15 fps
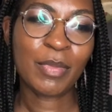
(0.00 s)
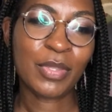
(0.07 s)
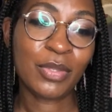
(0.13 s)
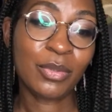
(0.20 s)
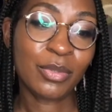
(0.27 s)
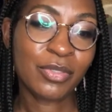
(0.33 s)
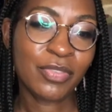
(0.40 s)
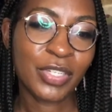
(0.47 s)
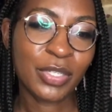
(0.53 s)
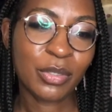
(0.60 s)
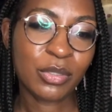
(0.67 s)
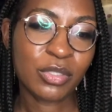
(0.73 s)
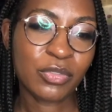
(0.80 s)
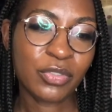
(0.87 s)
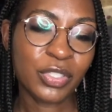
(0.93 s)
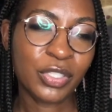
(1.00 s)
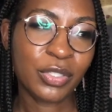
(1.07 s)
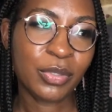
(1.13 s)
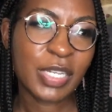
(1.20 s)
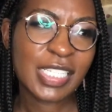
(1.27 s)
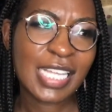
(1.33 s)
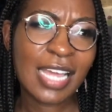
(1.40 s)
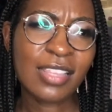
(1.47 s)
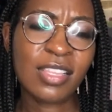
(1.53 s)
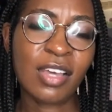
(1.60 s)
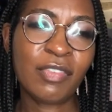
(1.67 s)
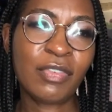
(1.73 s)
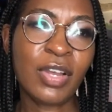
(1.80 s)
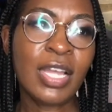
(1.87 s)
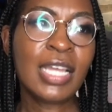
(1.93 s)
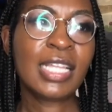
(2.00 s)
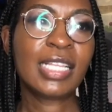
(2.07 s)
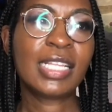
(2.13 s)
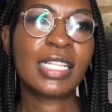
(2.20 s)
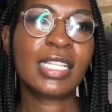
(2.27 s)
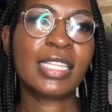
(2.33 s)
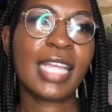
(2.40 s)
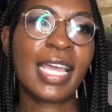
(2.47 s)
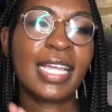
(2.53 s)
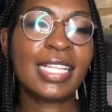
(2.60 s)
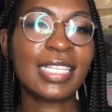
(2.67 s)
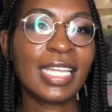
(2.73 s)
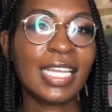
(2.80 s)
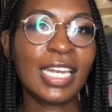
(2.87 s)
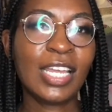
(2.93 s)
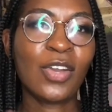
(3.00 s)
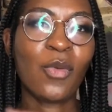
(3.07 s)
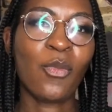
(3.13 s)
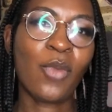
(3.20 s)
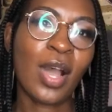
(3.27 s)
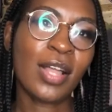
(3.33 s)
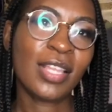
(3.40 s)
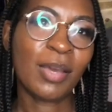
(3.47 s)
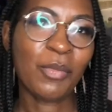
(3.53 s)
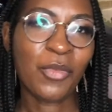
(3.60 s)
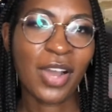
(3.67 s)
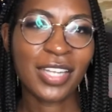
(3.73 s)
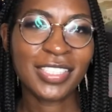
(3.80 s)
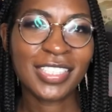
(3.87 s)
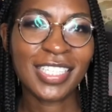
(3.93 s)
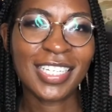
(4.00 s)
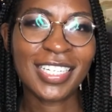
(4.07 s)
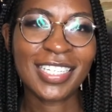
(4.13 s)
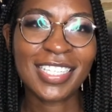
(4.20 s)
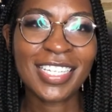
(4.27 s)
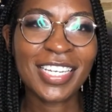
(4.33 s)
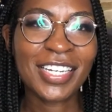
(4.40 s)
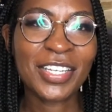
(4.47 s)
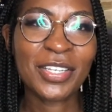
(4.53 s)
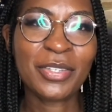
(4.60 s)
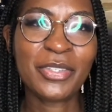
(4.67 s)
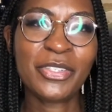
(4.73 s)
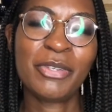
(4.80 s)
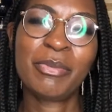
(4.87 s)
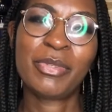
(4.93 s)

those videos for you, because I love like cleaning while I'm watching a cleaning YouTube.